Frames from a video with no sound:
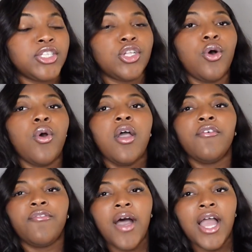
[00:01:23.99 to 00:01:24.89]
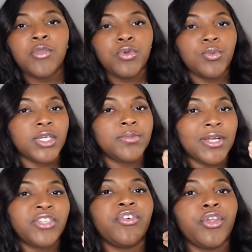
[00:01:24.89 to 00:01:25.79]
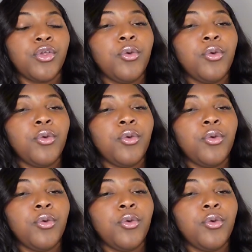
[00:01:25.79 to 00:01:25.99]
so find what works best for you,